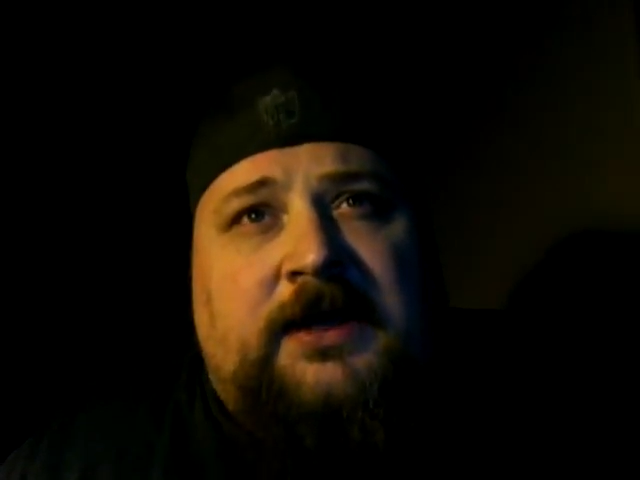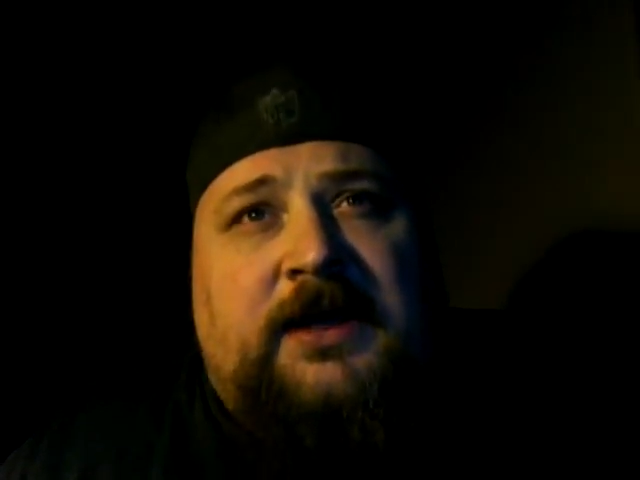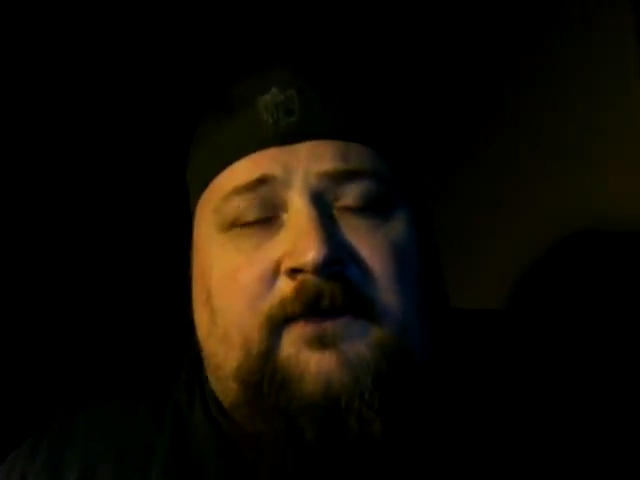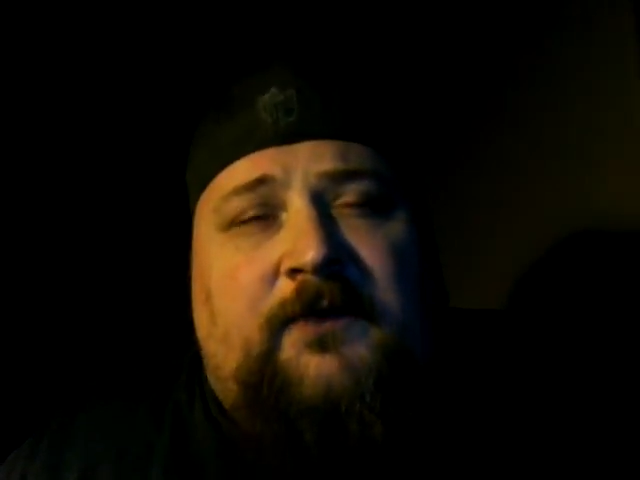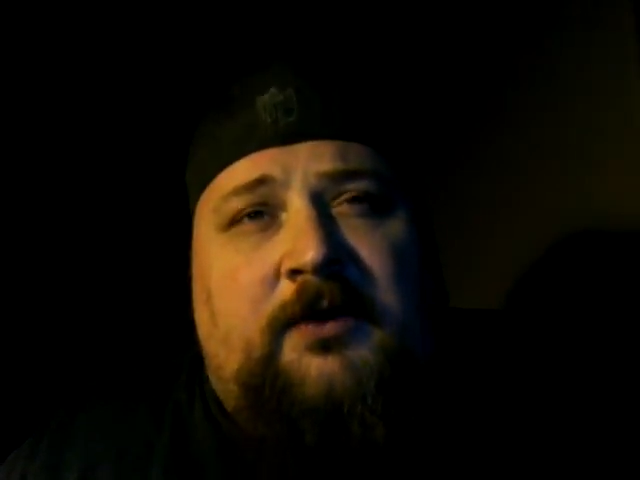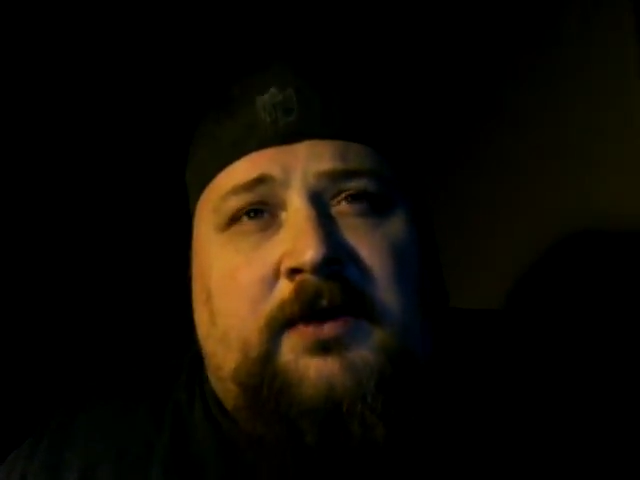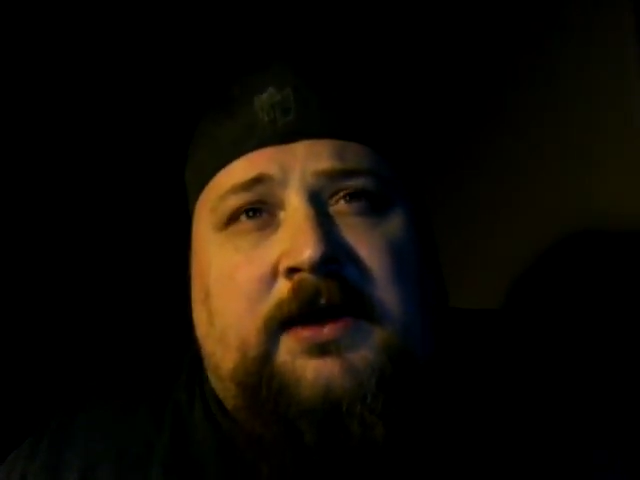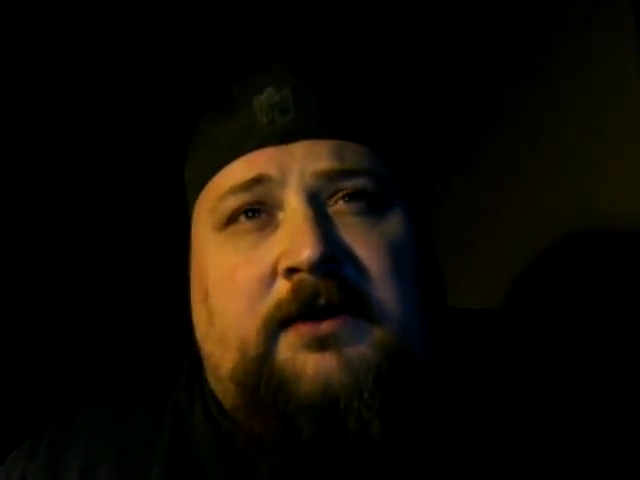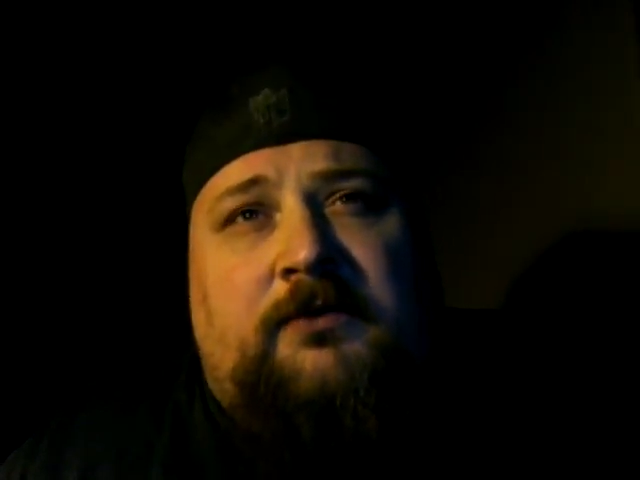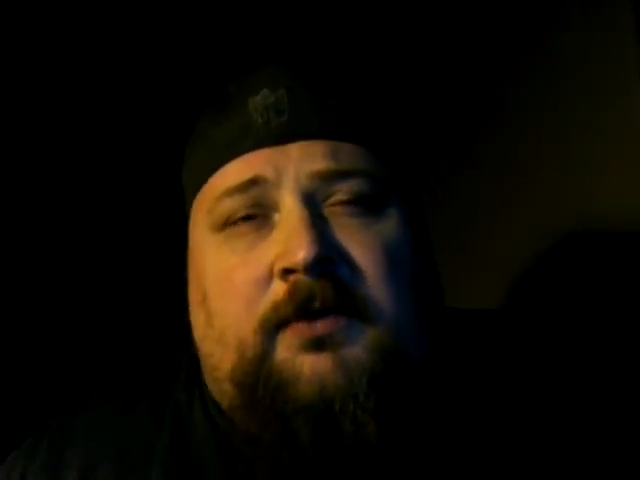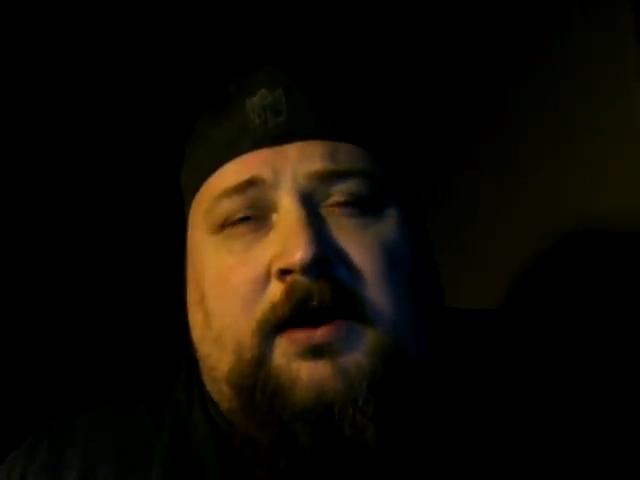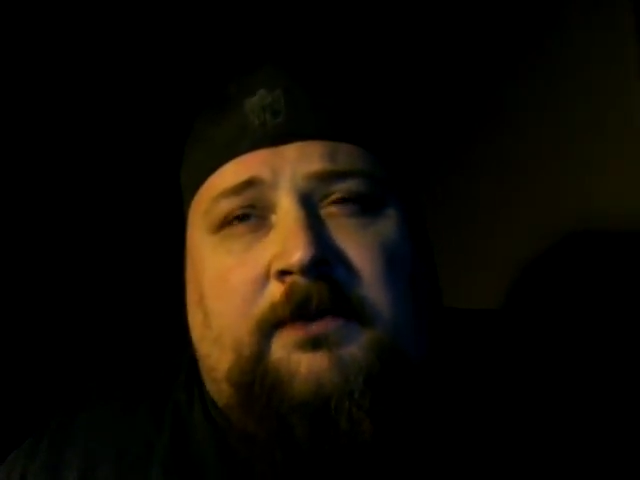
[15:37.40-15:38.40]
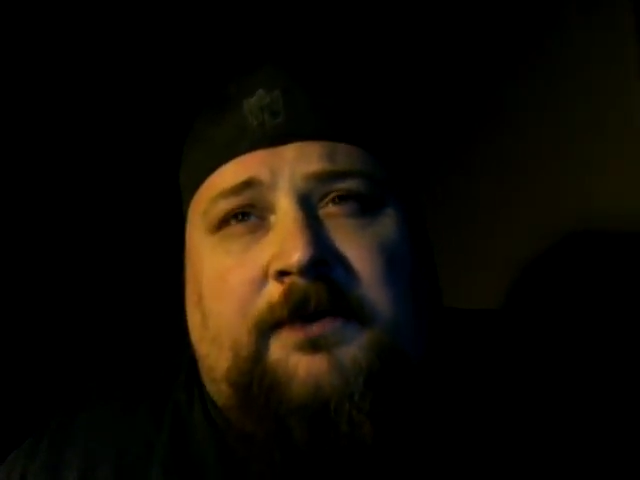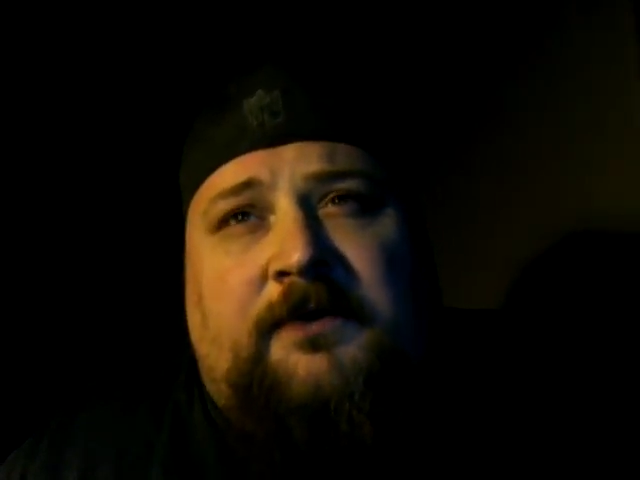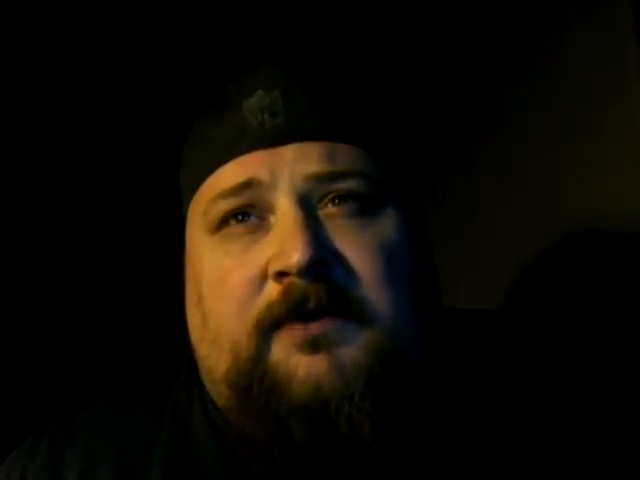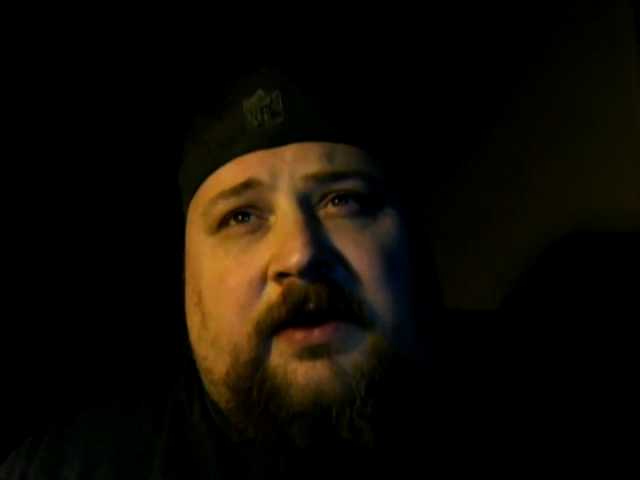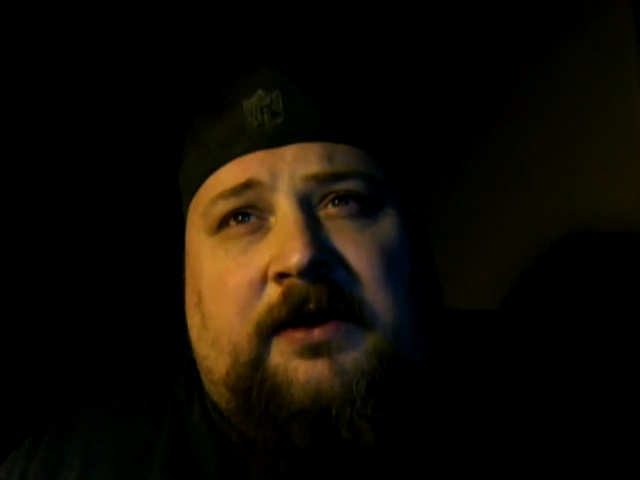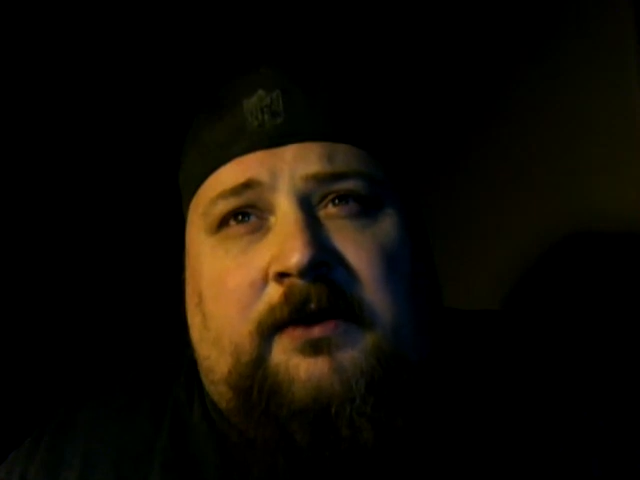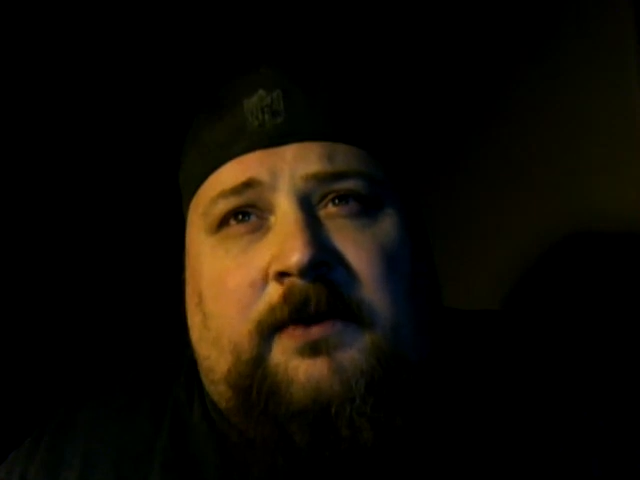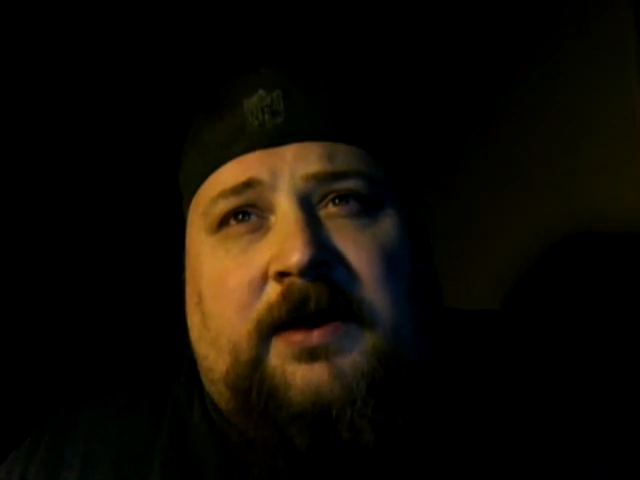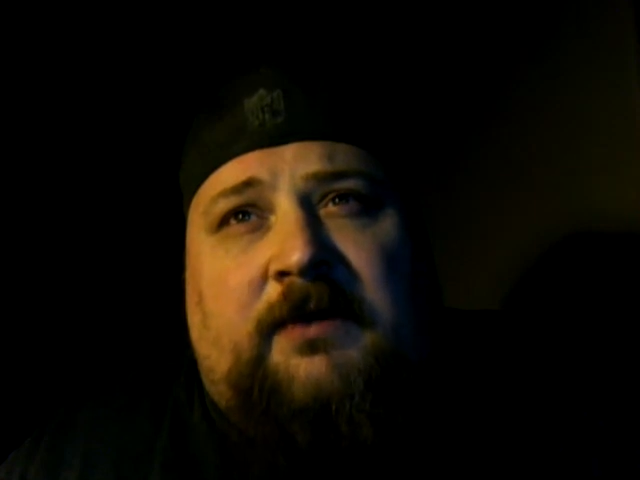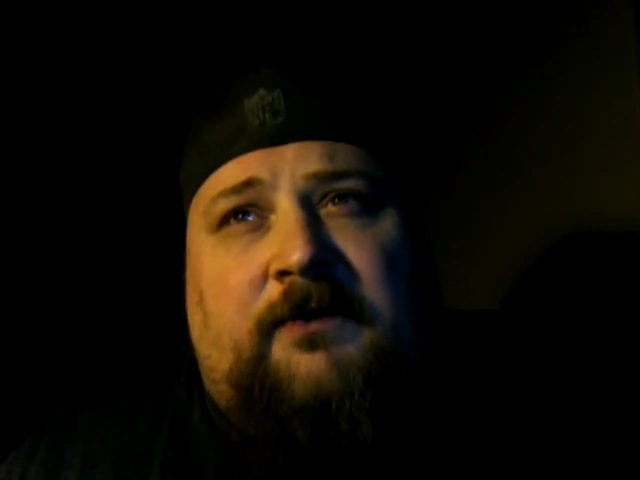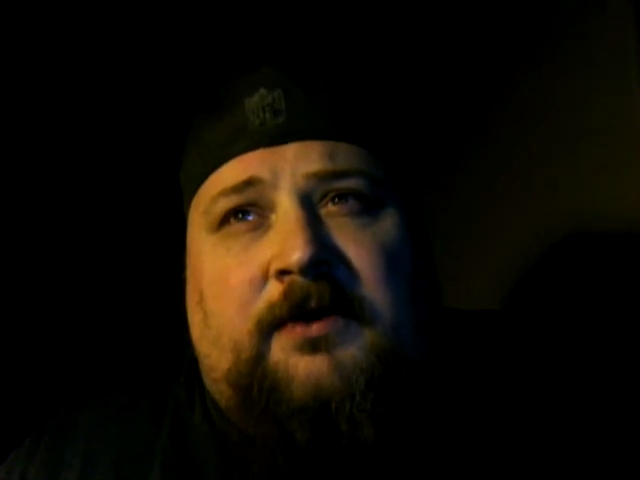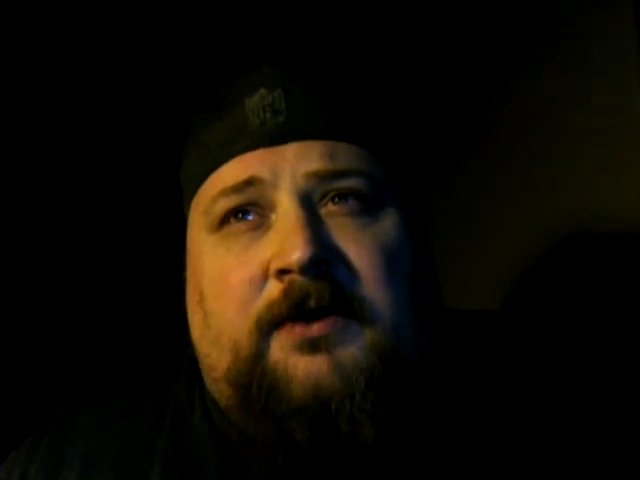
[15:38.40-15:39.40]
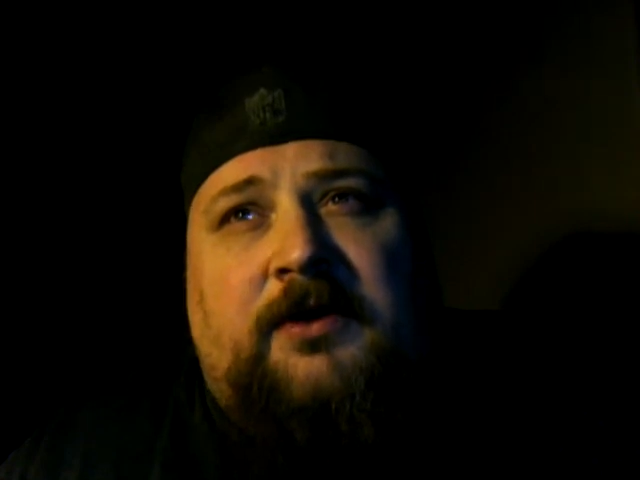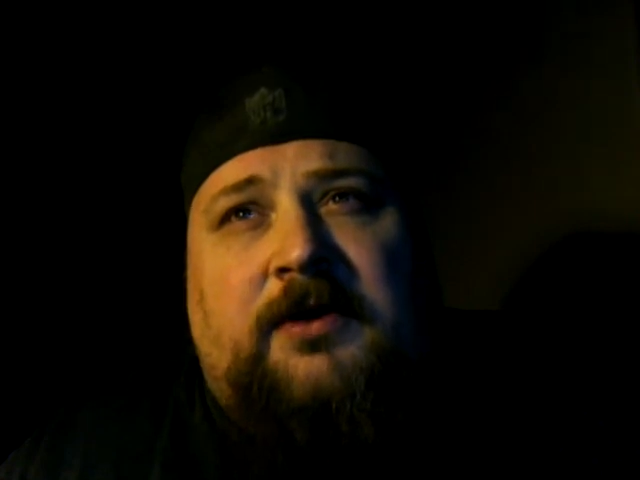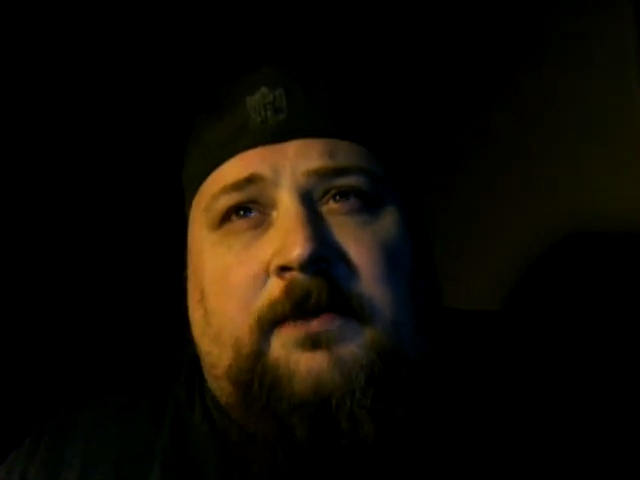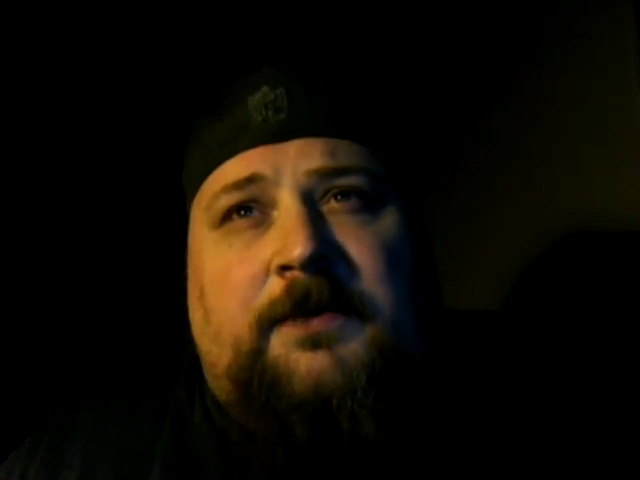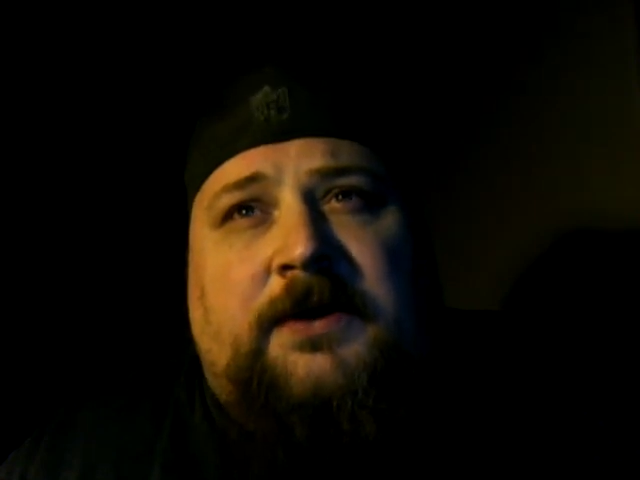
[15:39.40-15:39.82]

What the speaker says: if you get 12% or whatever and you can